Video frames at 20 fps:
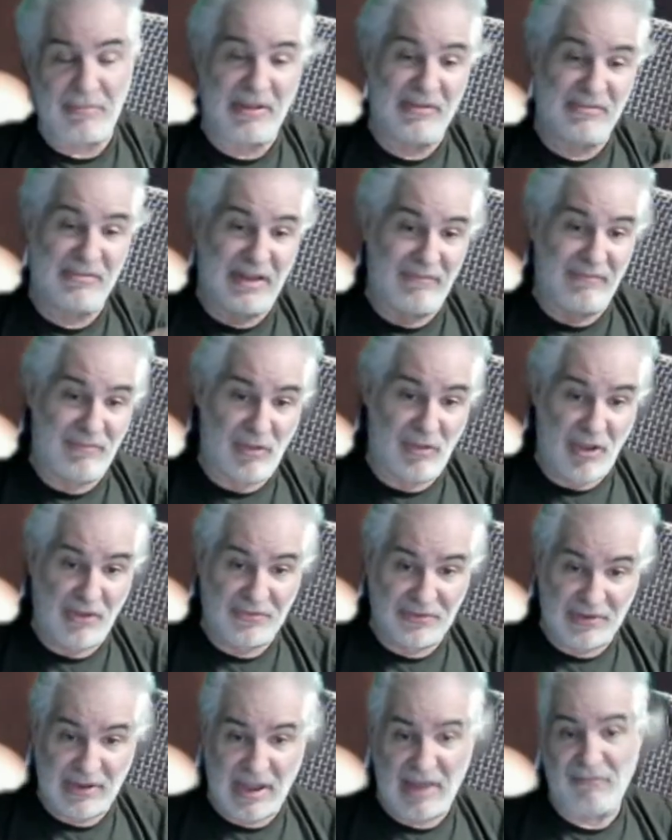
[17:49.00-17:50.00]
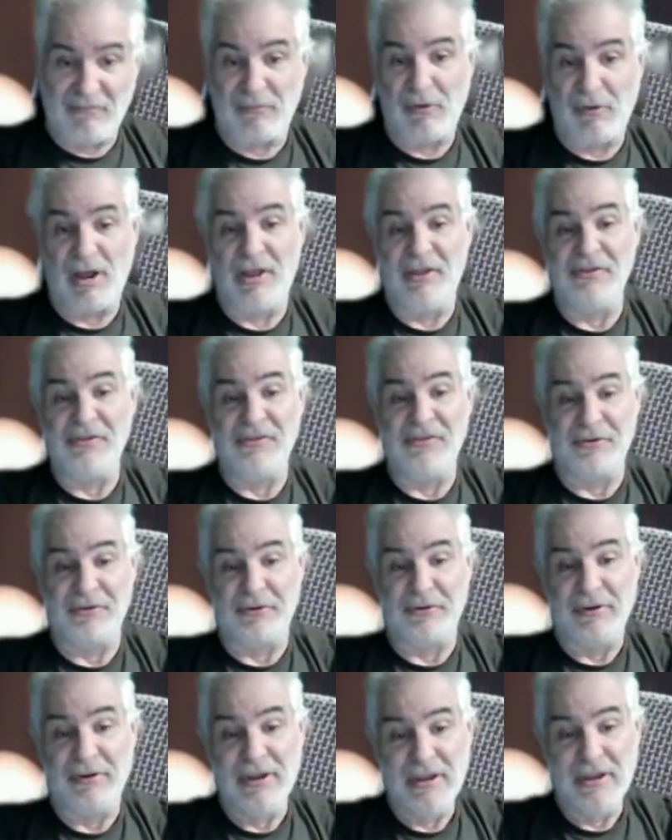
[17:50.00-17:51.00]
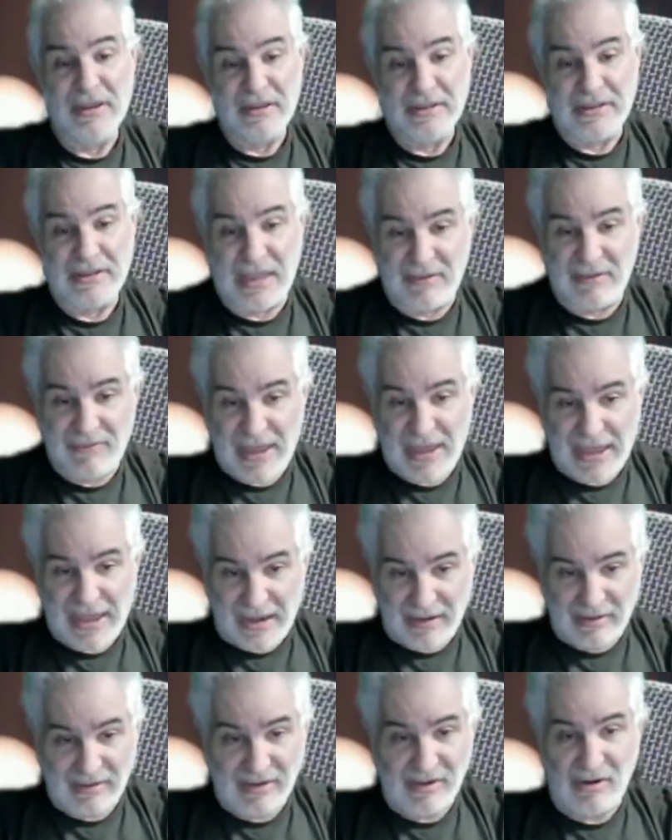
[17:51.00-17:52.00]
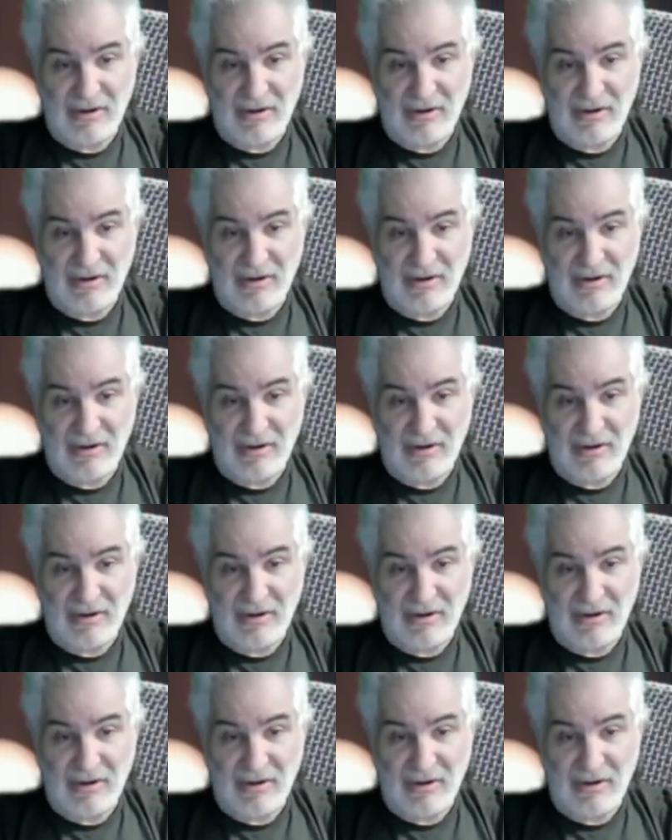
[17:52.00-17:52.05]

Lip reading: because they've lost loved ones or they've had,